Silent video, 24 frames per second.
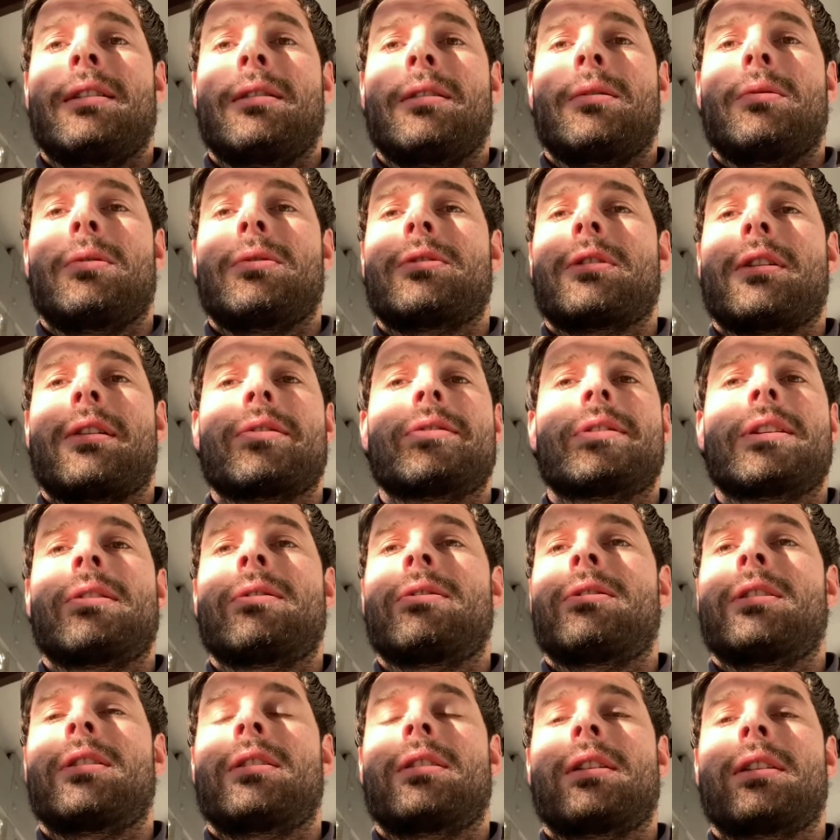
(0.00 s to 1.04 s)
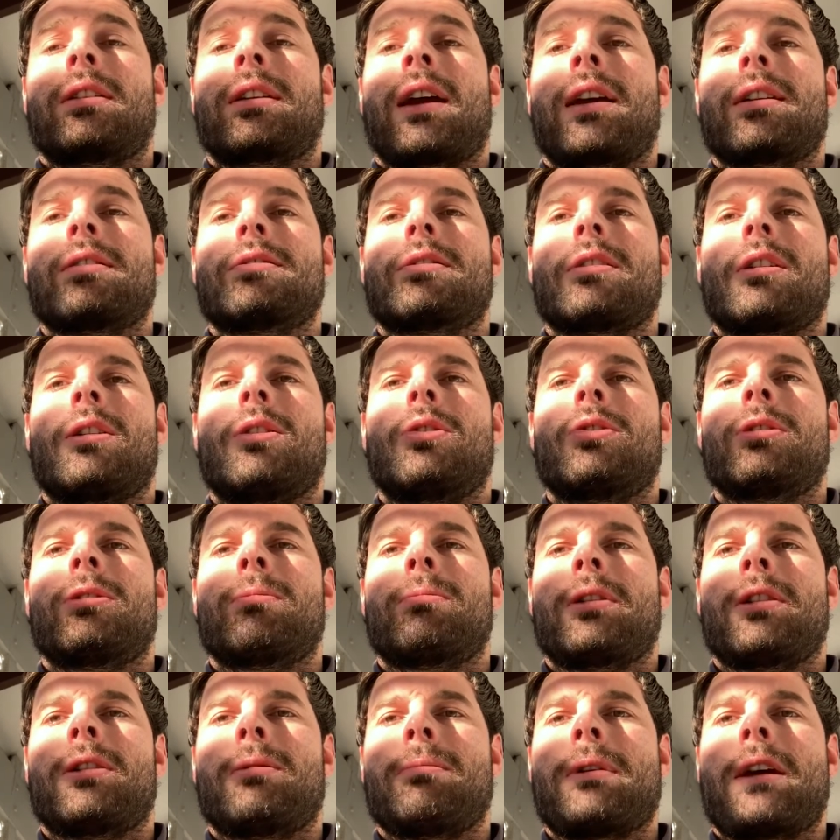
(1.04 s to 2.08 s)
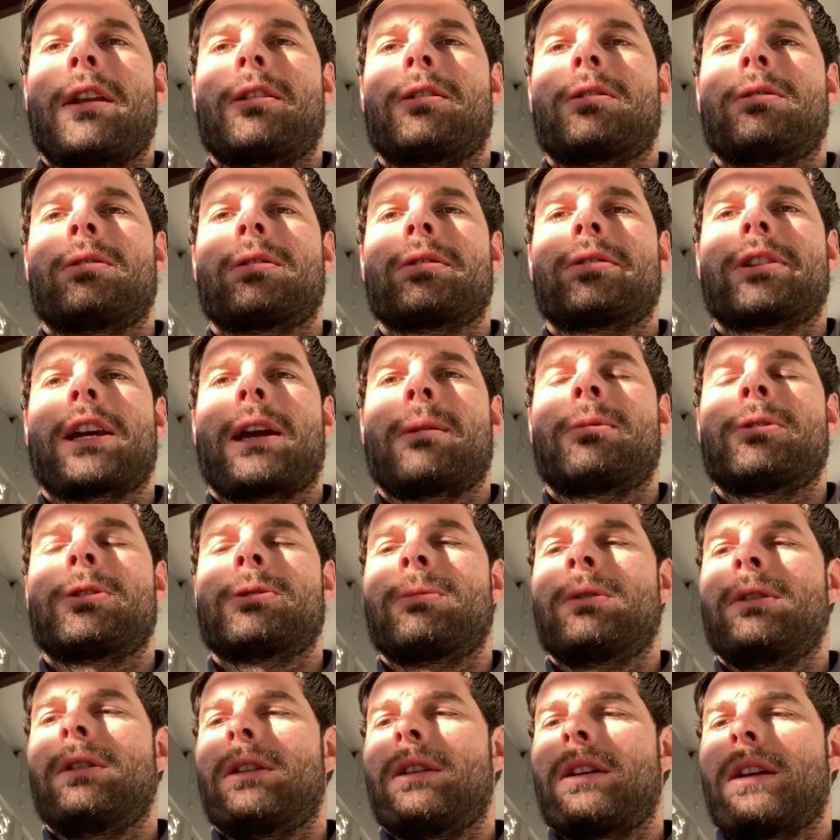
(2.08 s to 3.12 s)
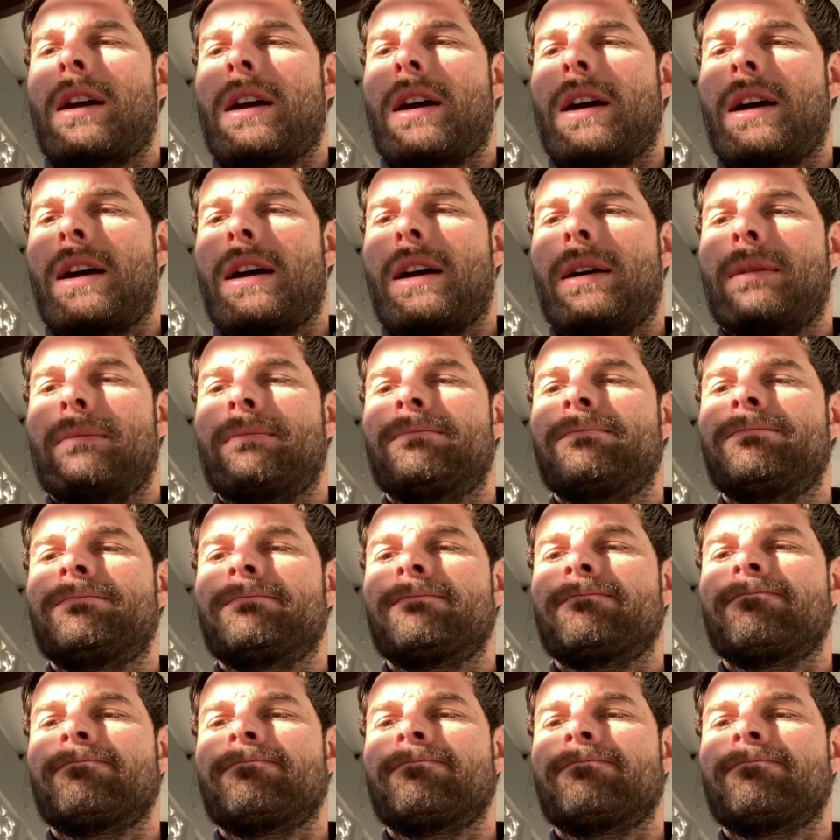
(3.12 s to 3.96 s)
which I was never again told by the medical establishment. And